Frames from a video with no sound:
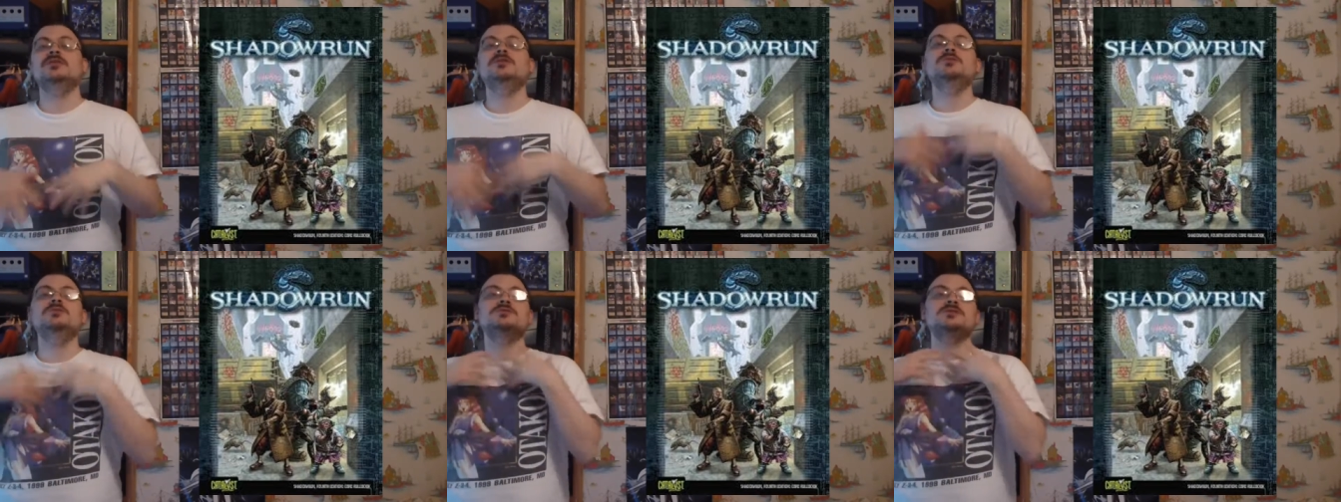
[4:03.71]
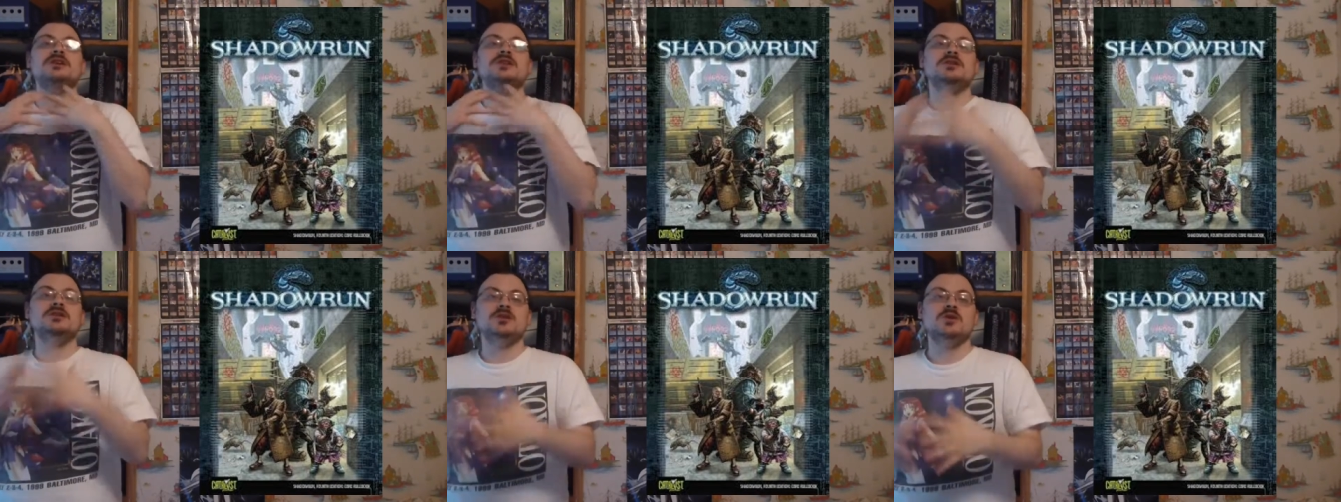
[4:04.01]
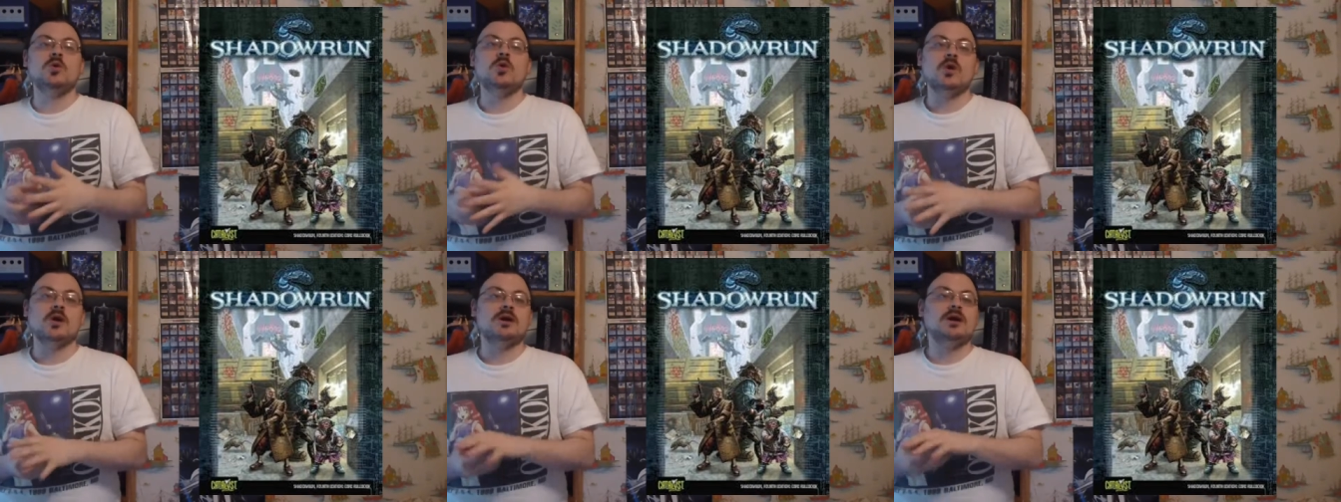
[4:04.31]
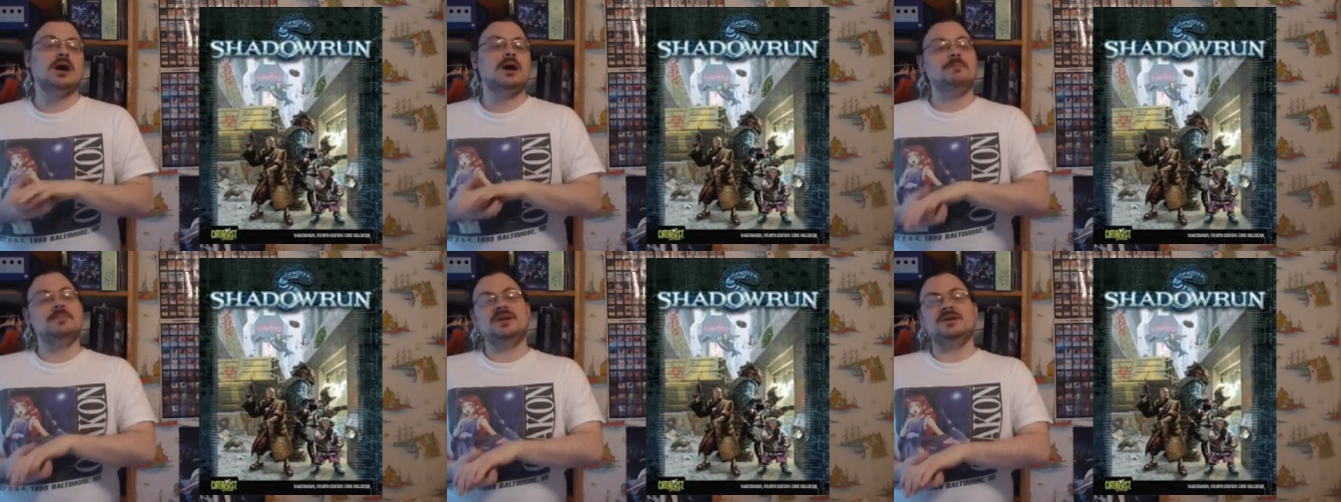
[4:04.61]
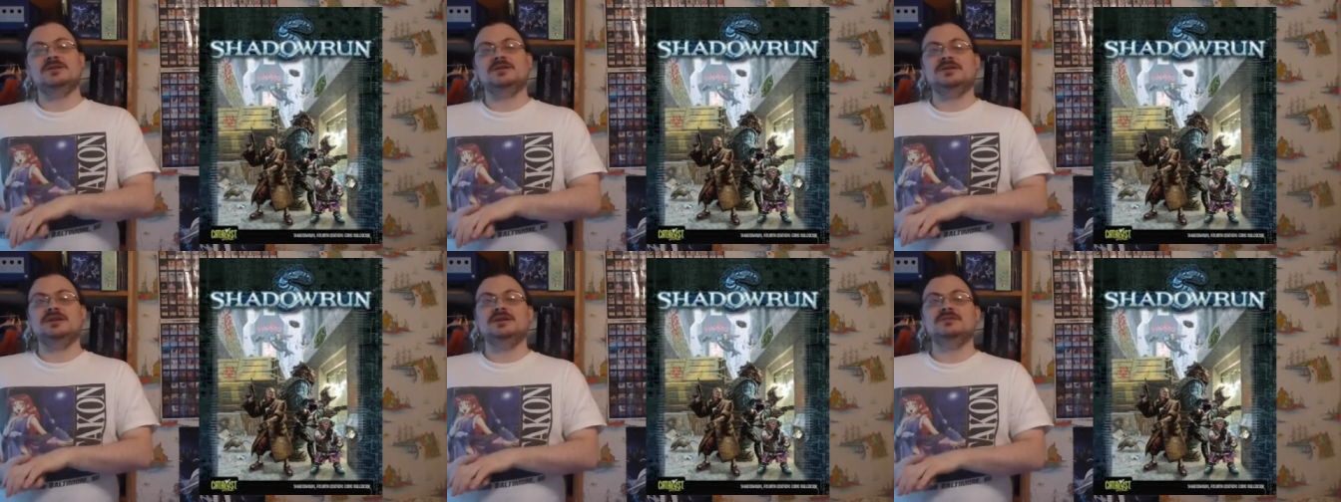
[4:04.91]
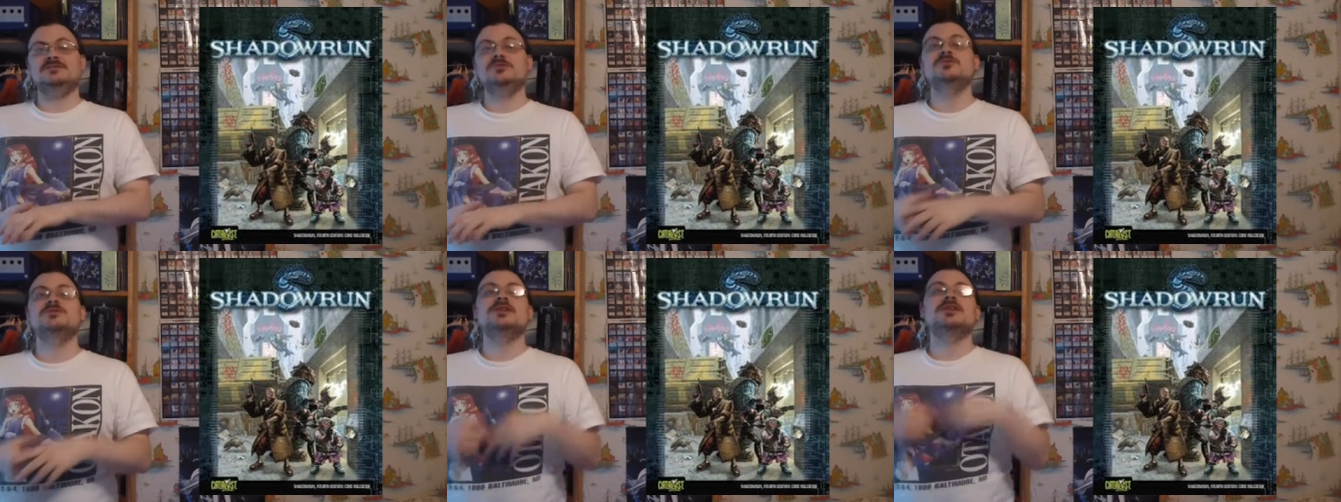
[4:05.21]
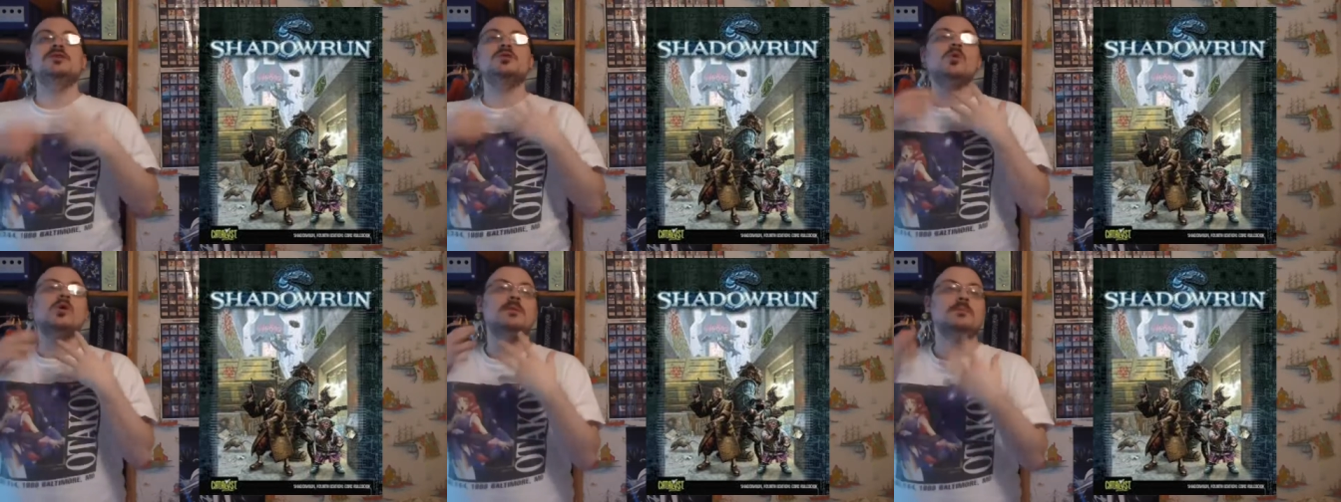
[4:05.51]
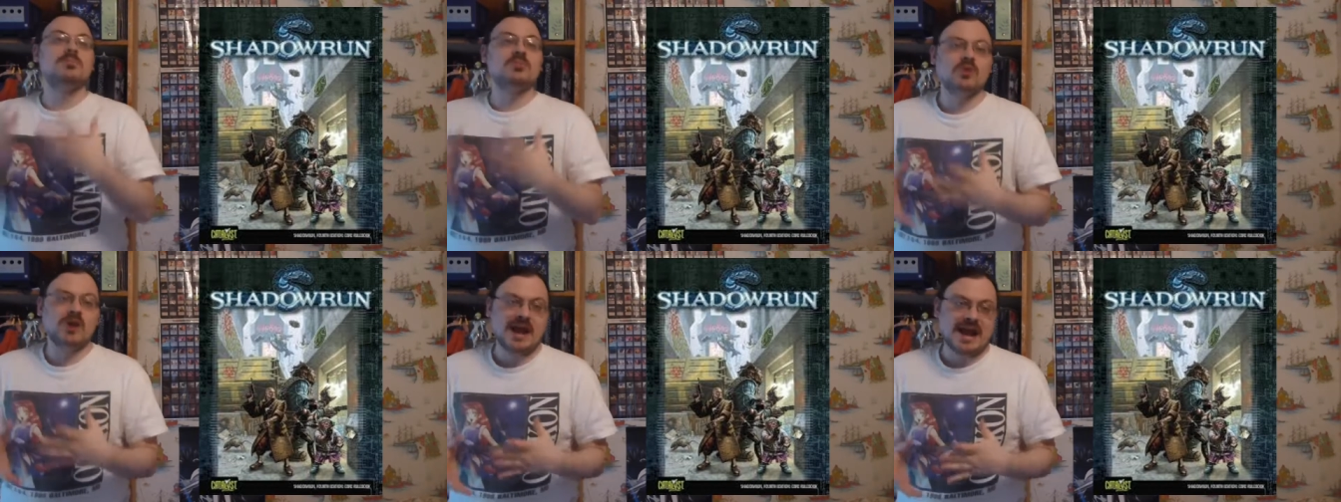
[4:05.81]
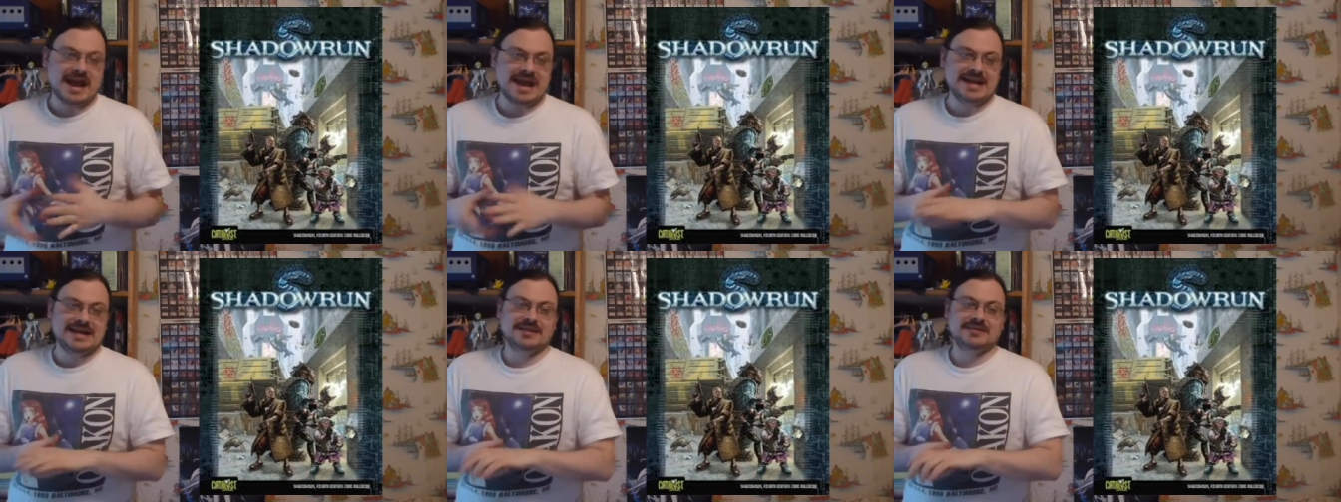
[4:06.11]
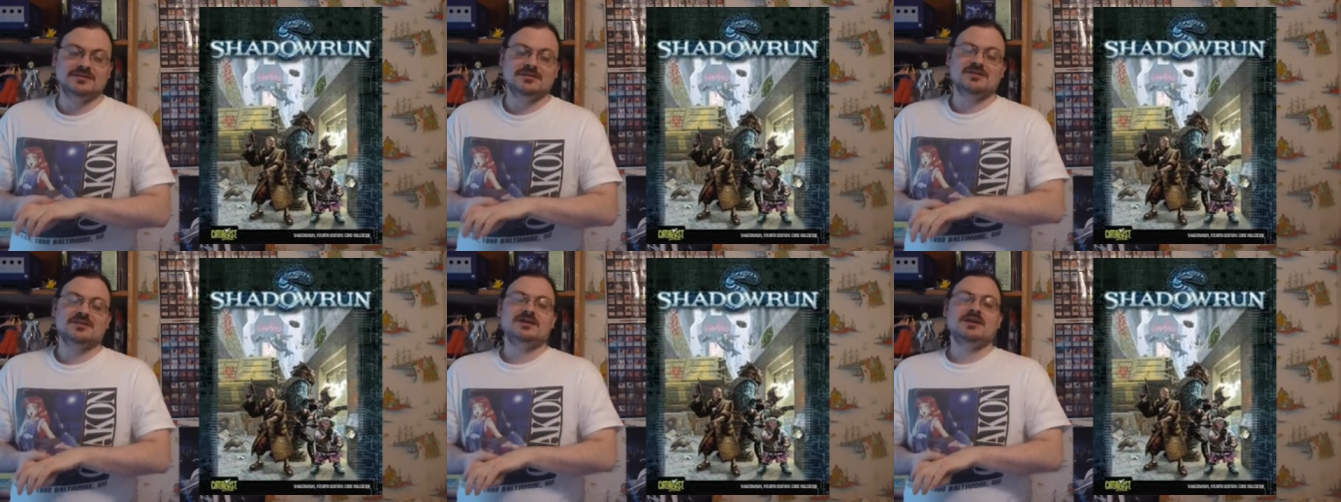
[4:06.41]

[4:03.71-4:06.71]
using your abilities, using your brain,